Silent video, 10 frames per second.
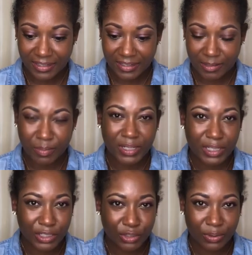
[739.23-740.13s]

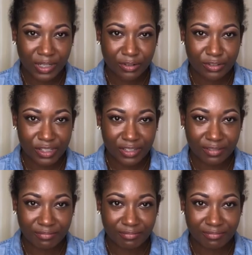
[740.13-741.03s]
potential energy
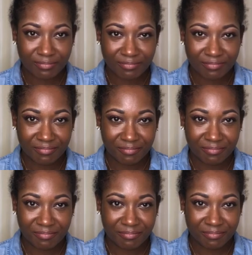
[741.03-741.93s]

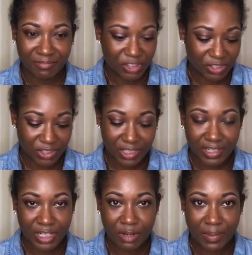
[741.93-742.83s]
just sitting
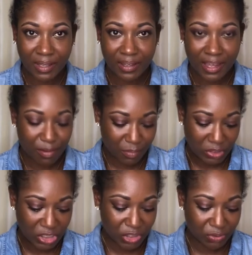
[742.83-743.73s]
in their bank account,
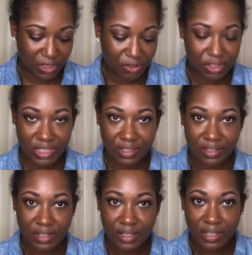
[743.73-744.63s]
potential energy.
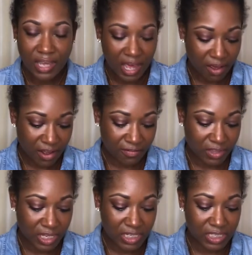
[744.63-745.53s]
However,
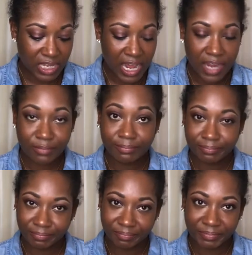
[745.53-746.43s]
they decide,
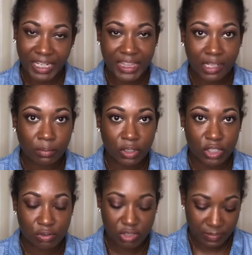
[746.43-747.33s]
I think I'm going to
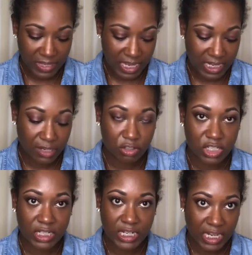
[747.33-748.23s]
use some of that energy
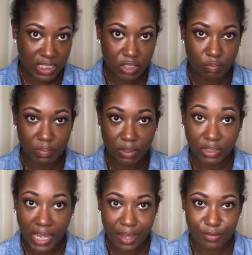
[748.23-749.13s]
today to build a
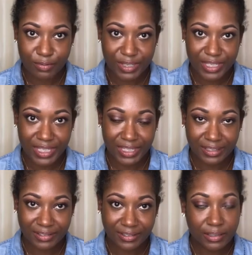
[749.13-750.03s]
house.
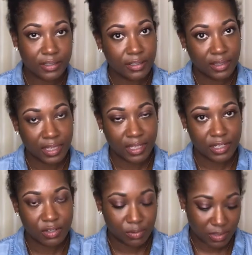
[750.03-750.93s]
They can
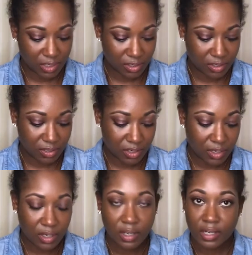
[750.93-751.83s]
do it
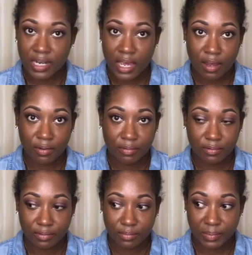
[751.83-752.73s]
now
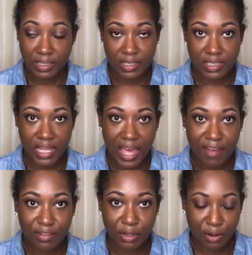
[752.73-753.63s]
because they have
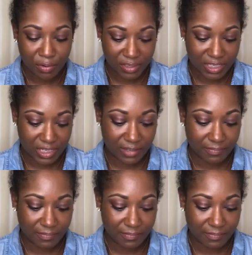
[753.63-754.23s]
the currency.